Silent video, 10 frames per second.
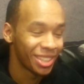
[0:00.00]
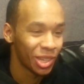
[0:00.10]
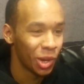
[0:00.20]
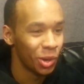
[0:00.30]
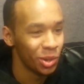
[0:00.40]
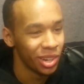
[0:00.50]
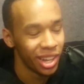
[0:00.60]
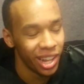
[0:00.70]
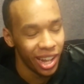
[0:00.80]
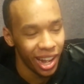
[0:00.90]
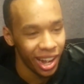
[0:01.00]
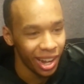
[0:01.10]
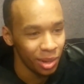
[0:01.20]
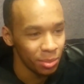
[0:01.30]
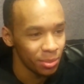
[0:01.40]
So.
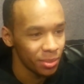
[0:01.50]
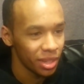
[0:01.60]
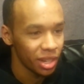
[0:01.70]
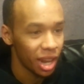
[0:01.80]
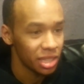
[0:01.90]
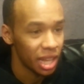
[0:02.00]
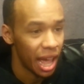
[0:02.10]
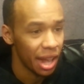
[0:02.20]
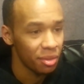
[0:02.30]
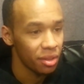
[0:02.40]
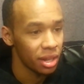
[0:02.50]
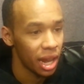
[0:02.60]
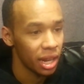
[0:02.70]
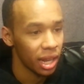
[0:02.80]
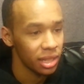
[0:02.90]
Um, you know, I just I had a feeling.
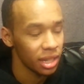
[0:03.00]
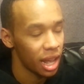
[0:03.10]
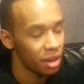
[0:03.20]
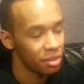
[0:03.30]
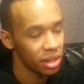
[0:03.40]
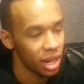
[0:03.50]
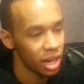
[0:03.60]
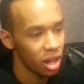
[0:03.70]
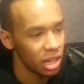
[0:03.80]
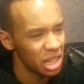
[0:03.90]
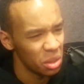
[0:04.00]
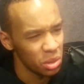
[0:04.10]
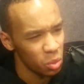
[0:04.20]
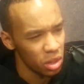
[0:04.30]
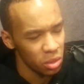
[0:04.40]
Like I said, I had a feeling that all I needed
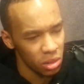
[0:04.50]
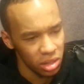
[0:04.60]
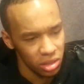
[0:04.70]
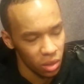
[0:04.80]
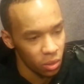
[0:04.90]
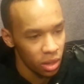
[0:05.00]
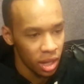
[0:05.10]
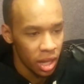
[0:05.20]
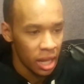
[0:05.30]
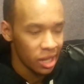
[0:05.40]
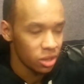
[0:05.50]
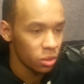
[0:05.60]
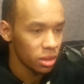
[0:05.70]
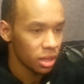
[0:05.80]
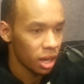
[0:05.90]
was one and one. So as
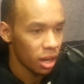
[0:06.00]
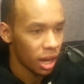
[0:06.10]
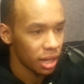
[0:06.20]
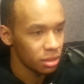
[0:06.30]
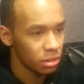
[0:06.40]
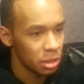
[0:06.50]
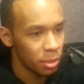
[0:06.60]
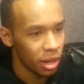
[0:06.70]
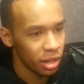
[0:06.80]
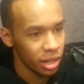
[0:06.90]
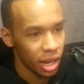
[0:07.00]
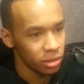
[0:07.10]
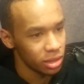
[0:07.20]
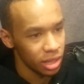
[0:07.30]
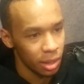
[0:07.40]
soon as I, I, got the rebound, I
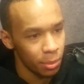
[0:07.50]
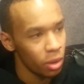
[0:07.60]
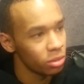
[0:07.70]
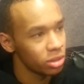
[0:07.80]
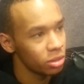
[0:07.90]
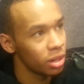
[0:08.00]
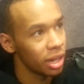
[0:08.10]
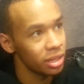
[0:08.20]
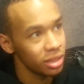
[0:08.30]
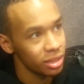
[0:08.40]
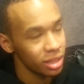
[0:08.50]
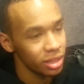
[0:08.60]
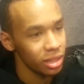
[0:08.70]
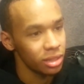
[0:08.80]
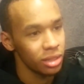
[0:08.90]
was just like, "Bo, Shoot! I need this assist! I need